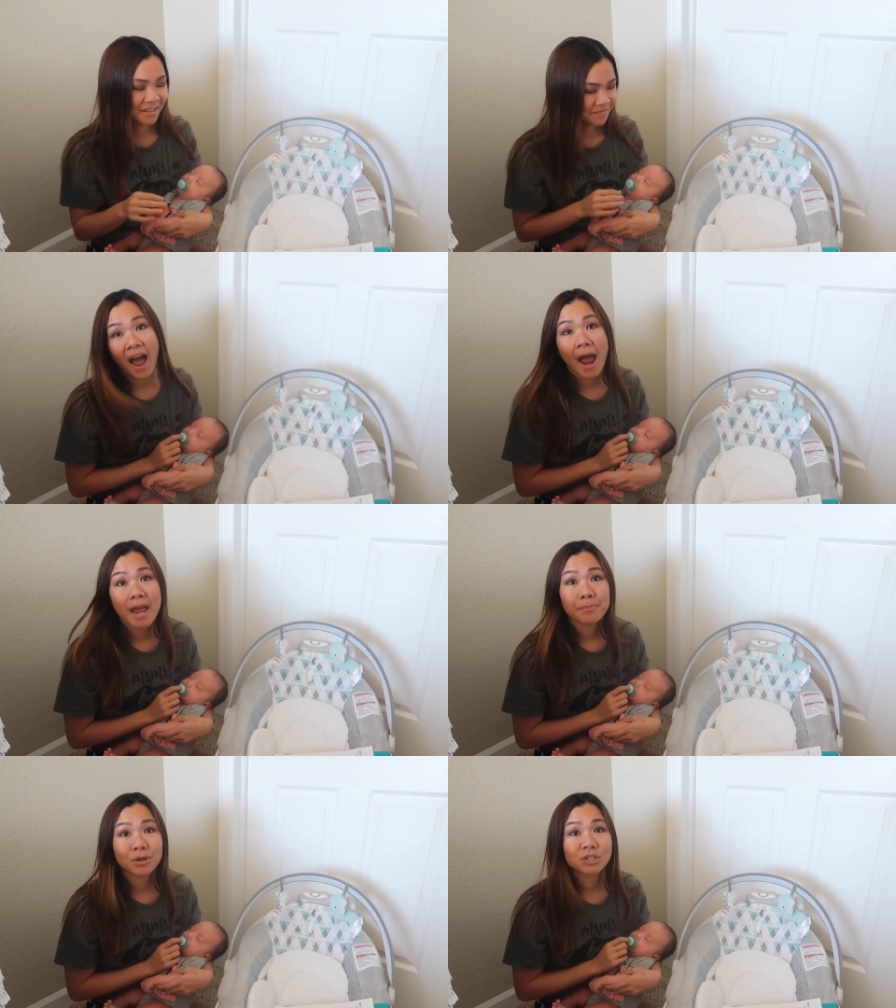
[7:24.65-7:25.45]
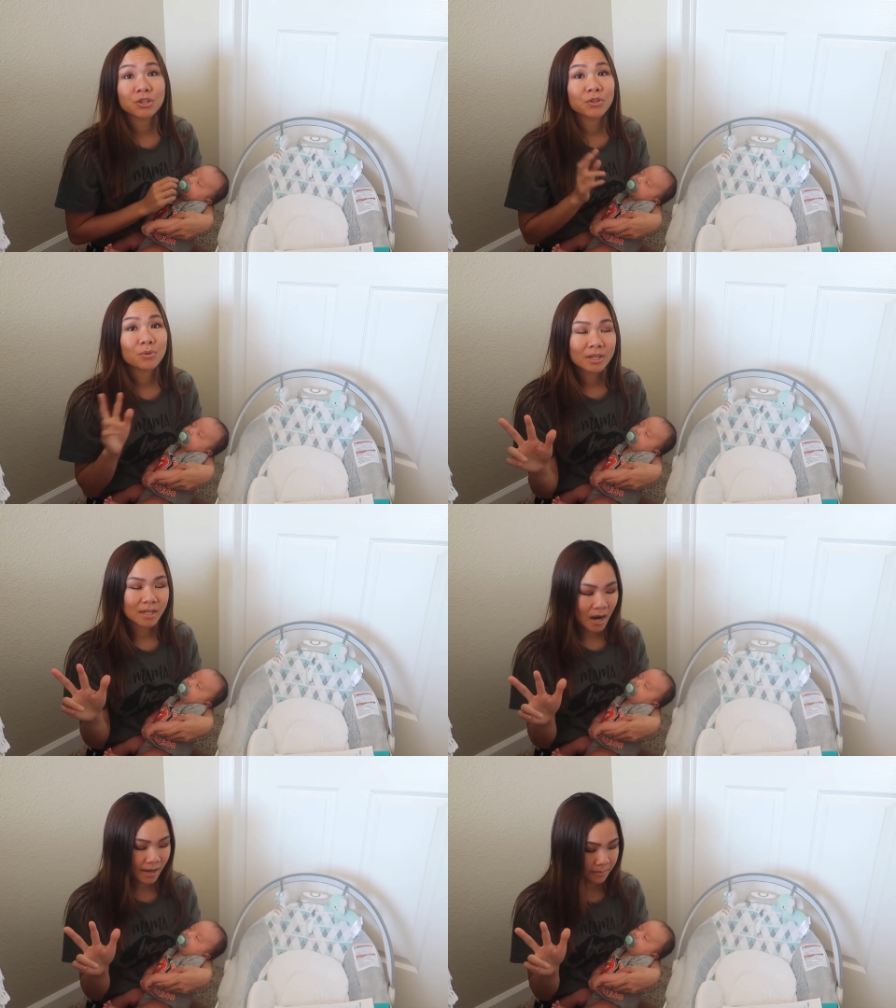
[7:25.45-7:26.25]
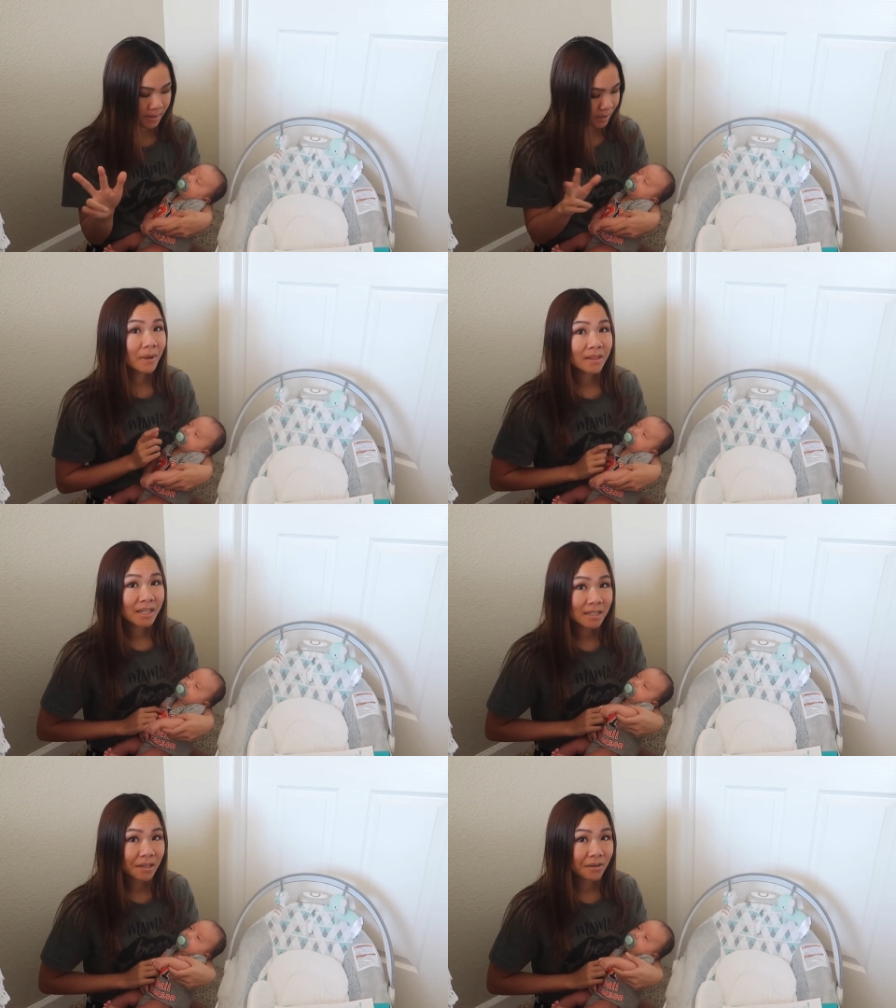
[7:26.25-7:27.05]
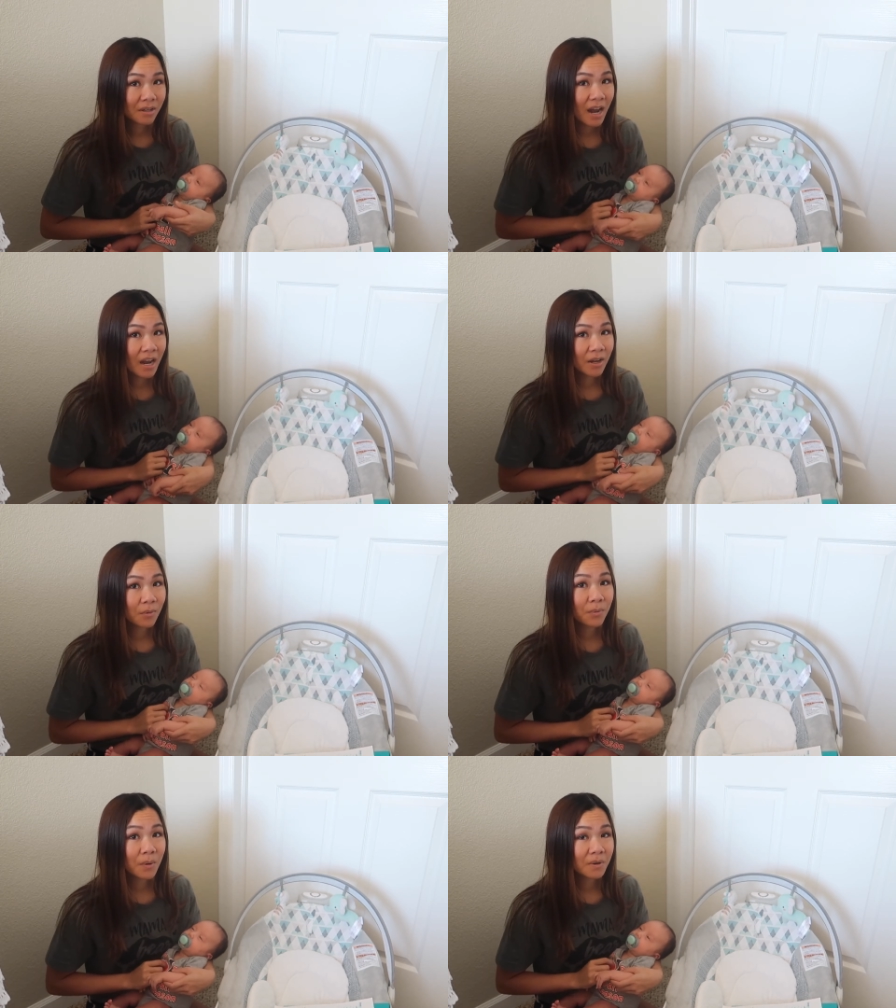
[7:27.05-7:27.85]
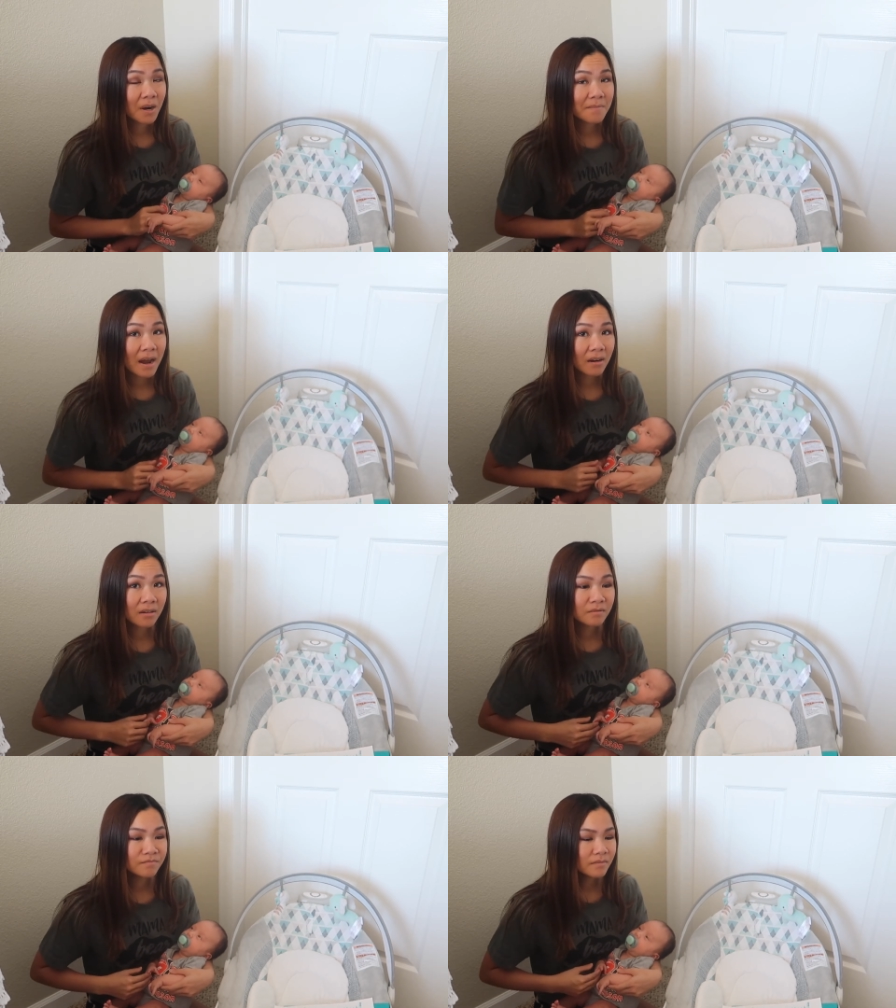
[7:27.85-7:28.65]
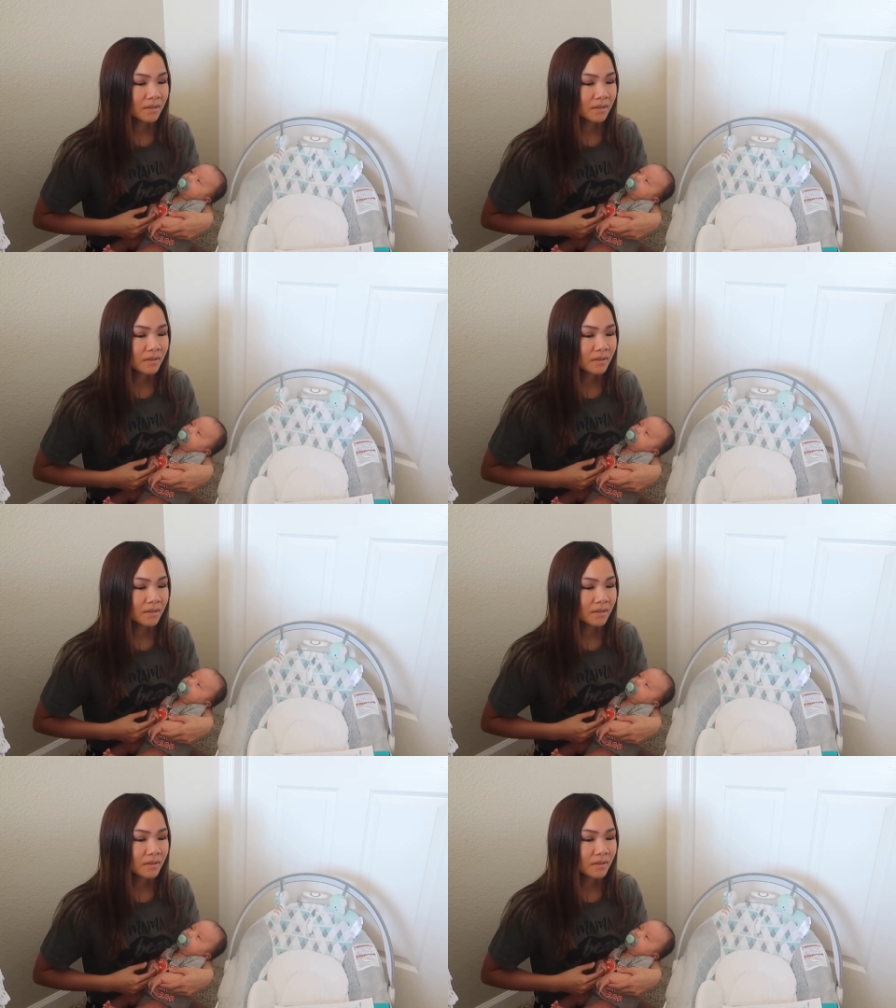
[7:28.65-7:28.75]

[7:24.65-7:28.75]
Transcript: I pushed 3 times, but this little guy won't come out.